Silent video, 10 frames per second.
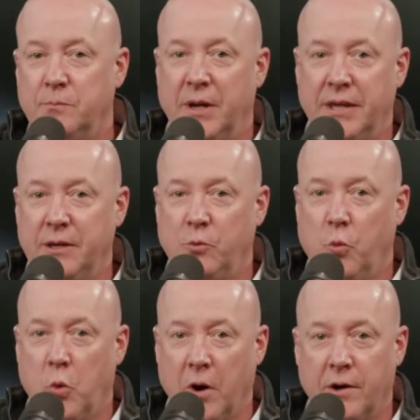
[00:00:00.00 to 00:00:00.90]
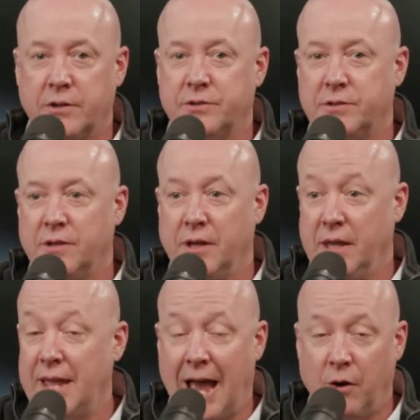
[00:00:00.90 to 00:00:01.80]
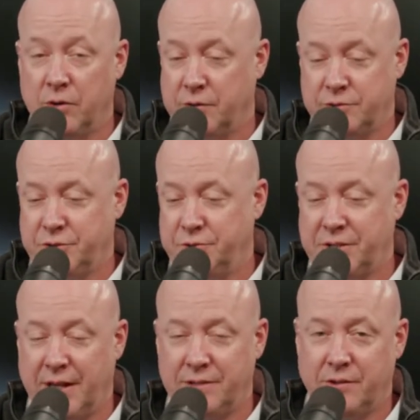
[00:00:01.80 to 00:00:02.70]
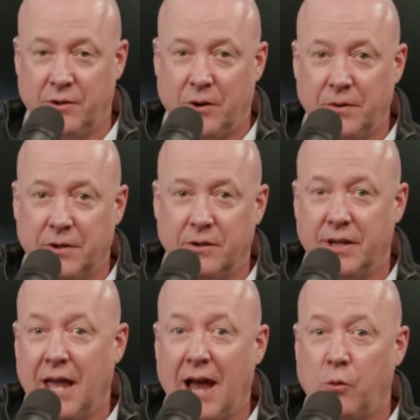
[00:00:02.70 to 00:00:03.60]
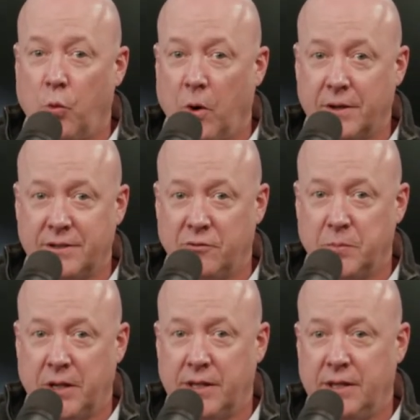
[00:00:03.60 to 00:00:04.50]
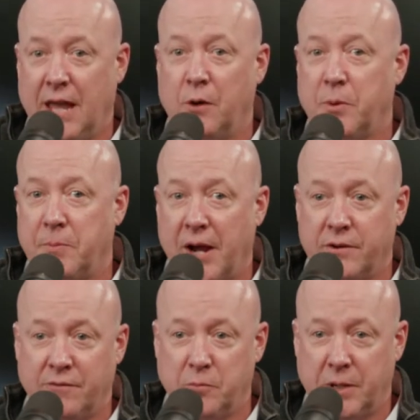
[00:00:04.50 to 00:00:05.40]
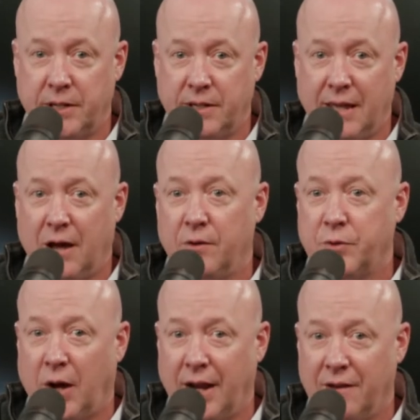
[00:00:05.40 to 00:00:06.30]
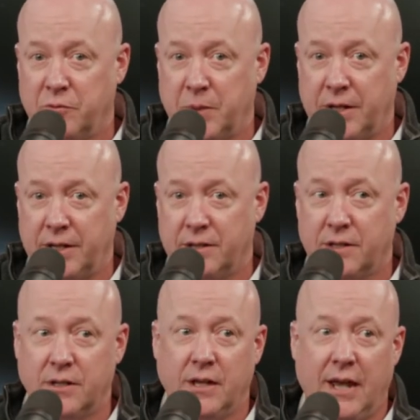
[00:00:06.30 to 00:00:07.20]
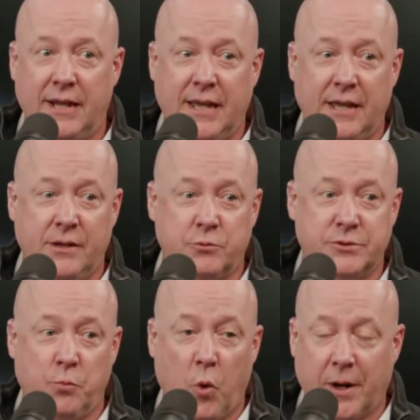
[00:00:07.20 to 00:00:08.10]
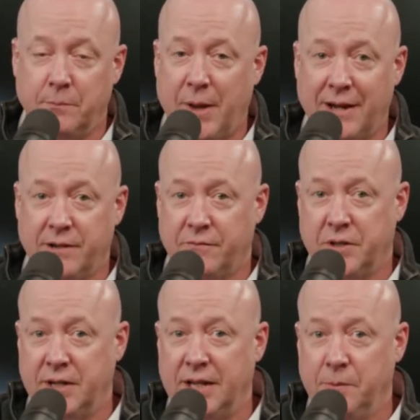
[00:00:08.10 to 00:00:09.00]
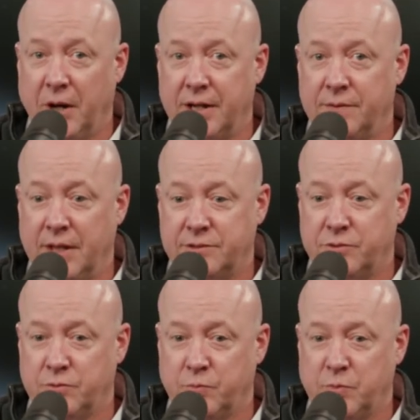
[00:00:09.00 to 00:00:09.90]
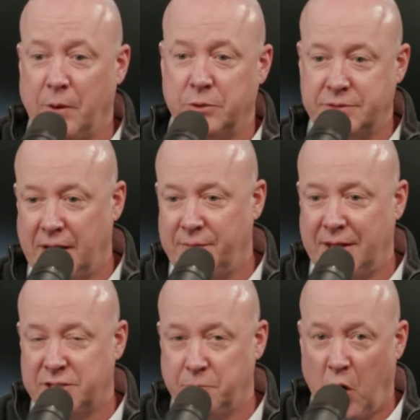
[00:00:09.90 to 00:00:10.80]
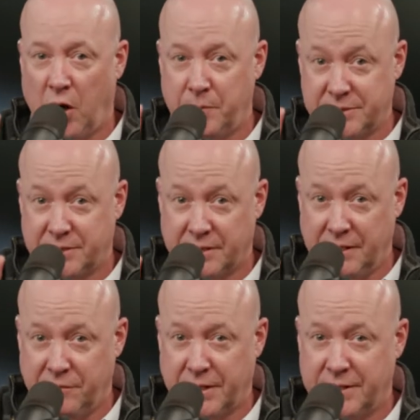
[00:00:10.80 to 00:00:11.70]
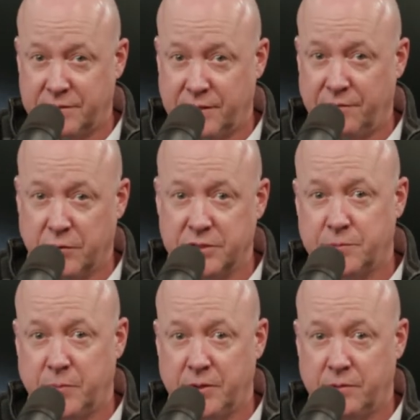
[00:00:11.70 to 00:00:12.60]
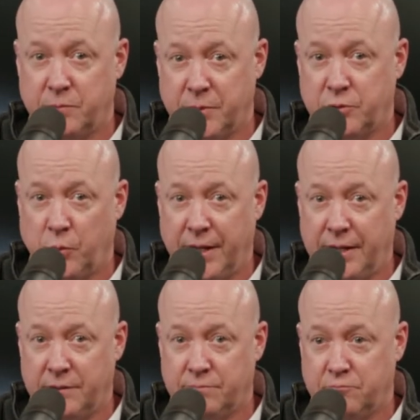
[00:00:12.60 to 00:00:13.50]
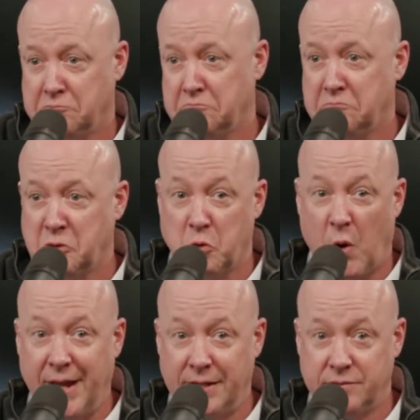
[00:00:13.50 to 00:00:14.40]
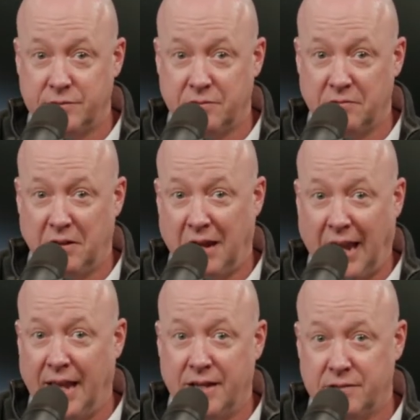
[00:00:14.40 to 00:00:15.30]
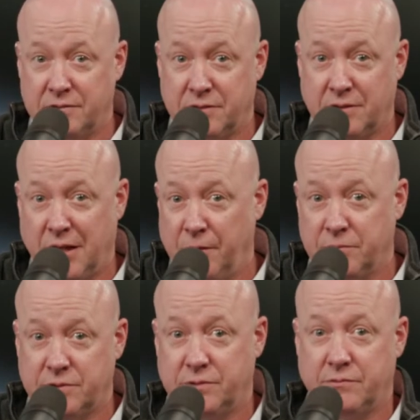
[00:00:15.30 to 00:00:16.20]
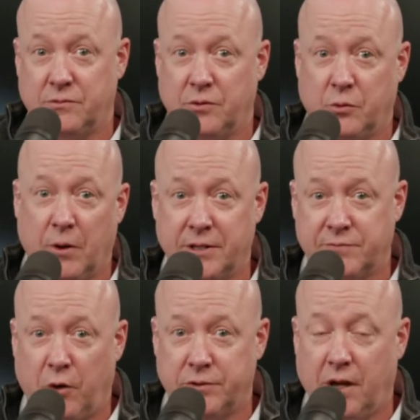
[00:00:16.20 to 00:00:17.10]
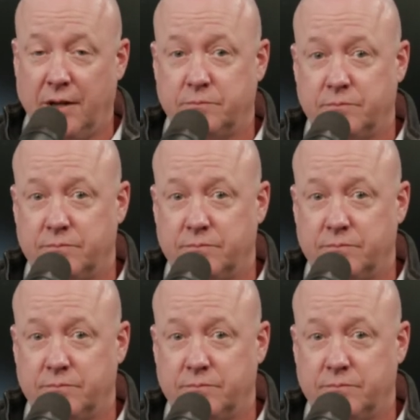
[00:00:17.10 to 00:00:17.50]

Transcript: but he worked he out as you said earlier he outworked everybody he outprepared everybody he outthought everybody and he was more competitive than anybody and that's that was that, that small but significant difference between great and goat the greatest of all time